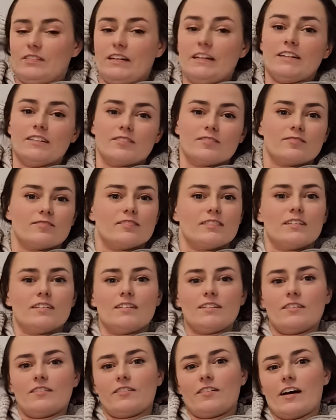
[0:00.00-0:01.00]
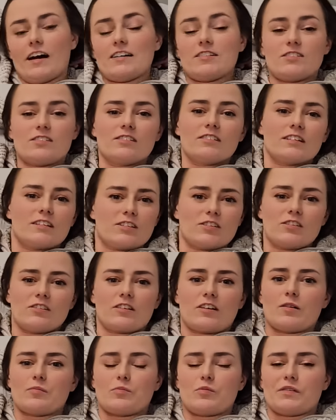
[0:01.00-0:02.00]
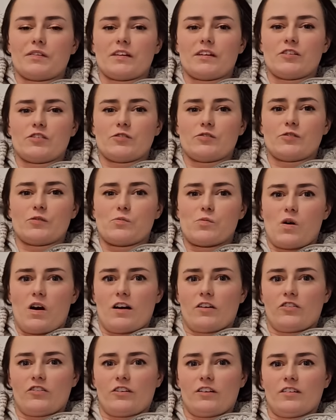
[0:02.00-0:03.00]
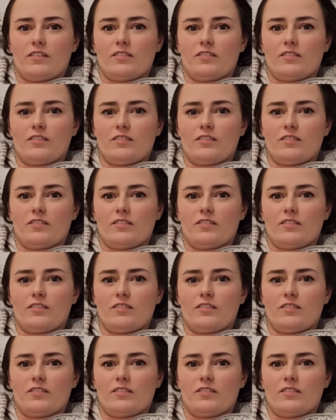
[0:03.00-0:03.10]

Yeah. I still need to look up what they do to wash it.